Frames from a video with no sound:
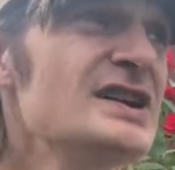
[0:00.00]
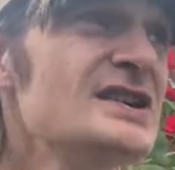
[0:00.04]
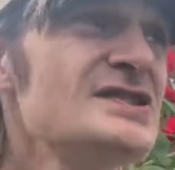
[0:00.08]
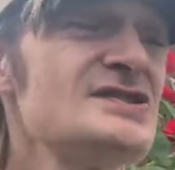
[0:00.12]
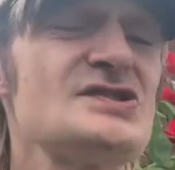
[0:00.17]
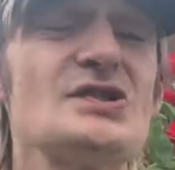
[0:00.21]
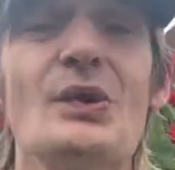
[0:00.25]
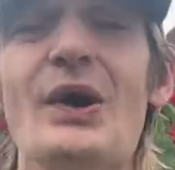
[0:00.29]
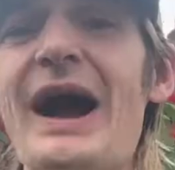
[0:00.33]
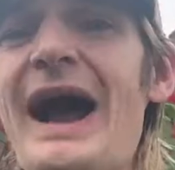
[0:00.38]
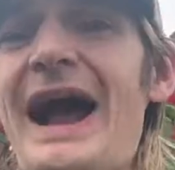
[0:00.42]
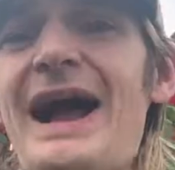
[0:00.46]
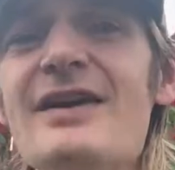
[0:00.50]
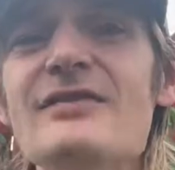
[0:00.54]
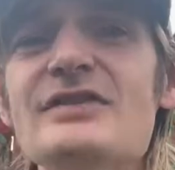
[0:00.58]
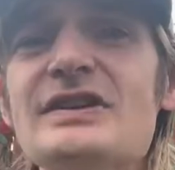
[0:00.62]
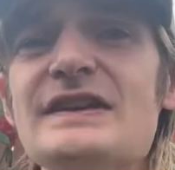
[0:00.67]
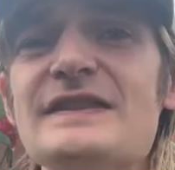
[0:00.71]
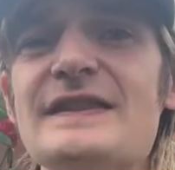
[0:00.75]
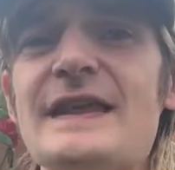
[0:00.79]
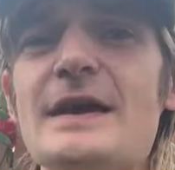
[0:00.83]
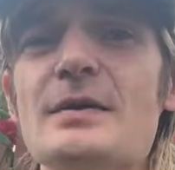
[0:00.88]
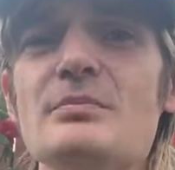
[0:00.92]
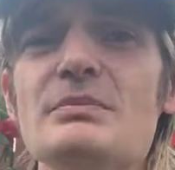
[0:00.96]
So
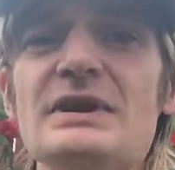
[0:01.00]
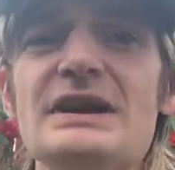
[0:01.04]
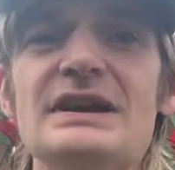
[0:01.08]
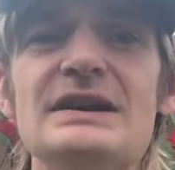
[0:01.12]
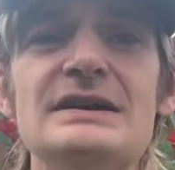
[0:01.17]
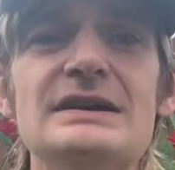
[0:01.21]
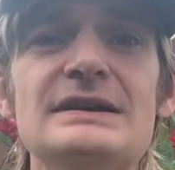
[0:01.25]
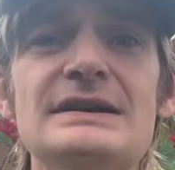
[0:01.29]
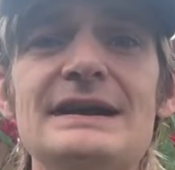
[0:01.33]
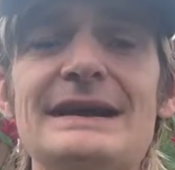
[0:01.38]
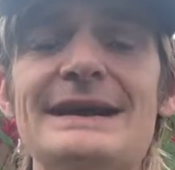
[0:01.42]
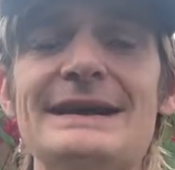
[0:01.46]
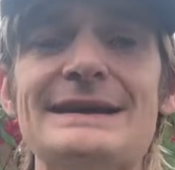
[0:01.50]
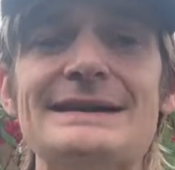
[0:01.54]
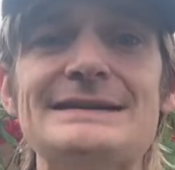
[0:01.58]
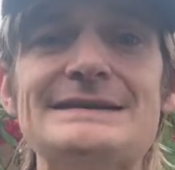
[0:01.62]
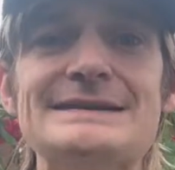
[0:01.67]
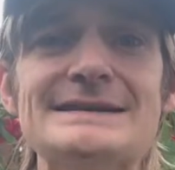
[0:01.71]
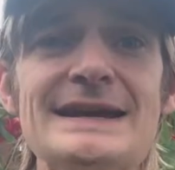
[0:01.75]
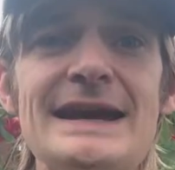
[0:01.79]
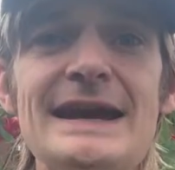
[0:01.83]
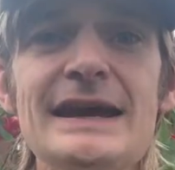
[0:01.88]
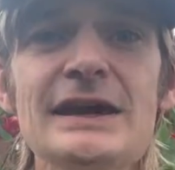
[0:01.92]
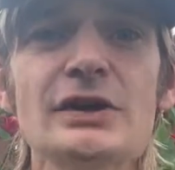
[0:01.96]
having them in a
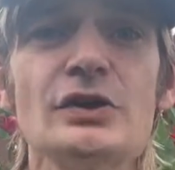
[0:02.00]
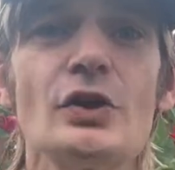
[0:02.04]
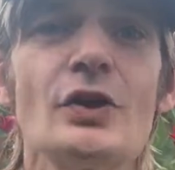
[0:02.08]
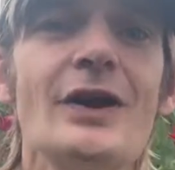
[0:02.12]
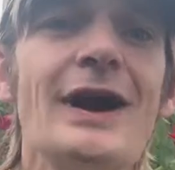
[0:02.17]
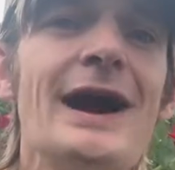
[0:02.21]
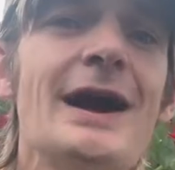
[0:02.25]
container,